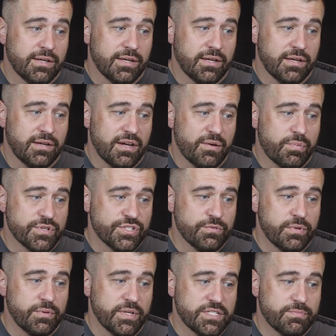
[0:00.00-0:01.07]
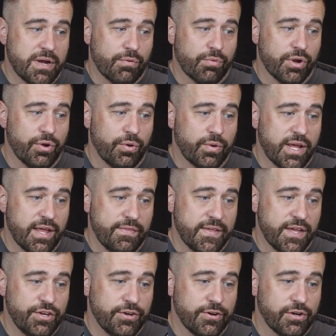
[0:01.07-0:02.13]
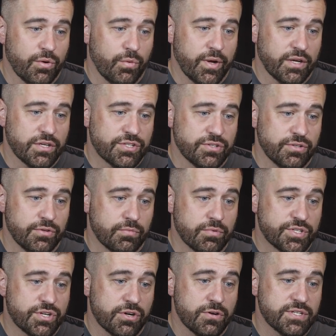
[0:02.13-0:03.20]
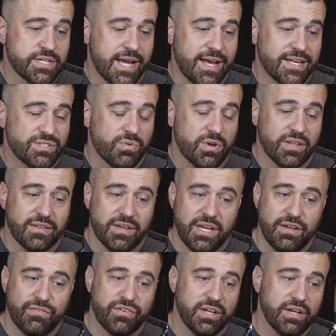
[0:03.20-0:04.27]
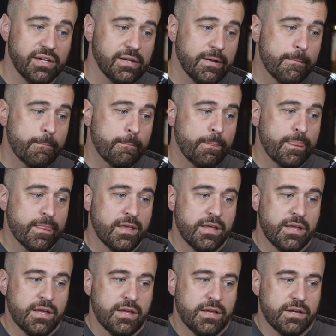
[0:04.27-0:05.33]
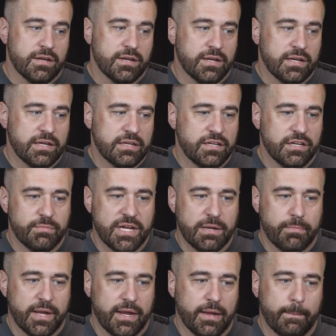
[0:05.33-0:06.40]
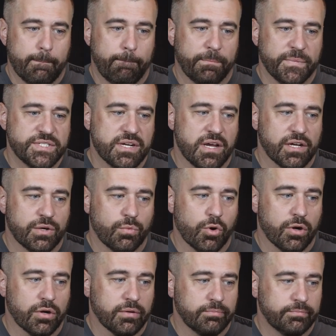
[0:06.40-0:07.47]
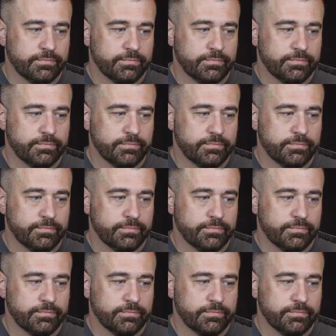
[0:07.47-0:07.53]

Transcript: uh, I presume it means by road, and then you're going to return to Aswan in the evening, uh, no, ma'am, Pam, it's not going to work.